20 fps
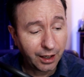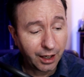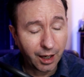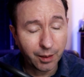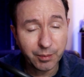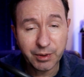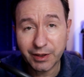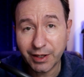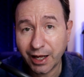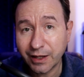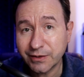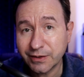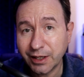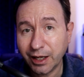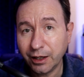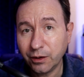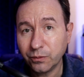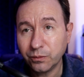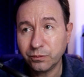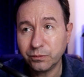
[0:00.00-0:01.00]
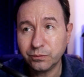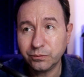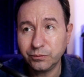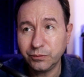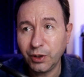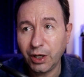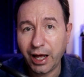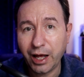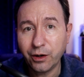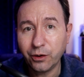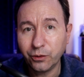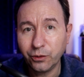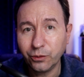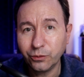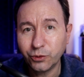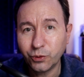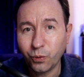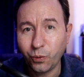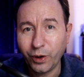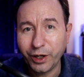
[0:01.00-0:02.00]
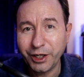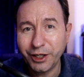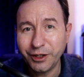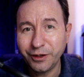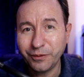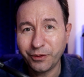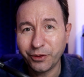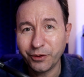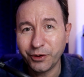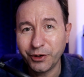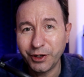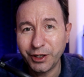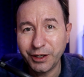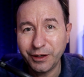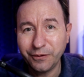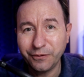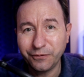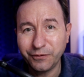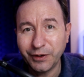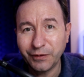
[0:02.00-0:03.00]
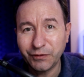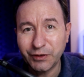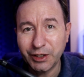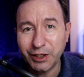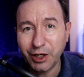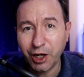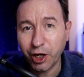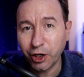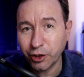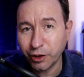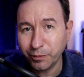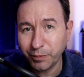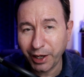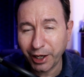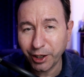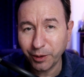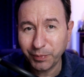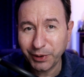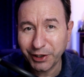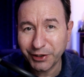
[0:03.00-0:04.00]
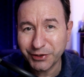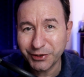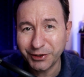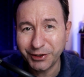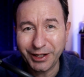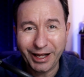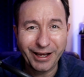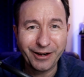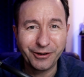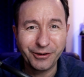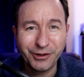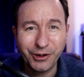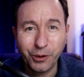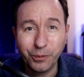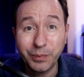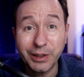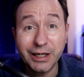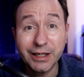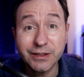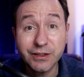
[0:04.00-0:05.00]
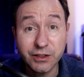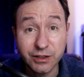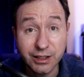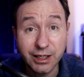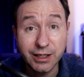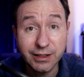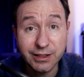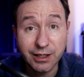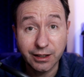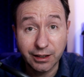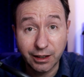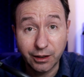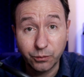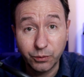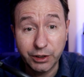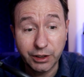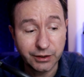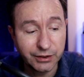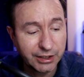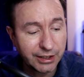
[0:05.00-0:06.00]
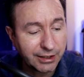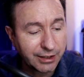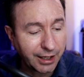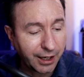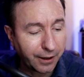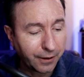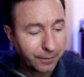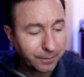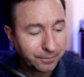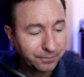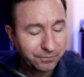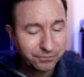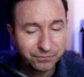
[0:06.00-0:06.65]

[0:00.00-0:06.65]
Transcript: I mean, that's like, I don't know, 20, 30, 50, 100 megapixel. I don't know, but it's a real detail.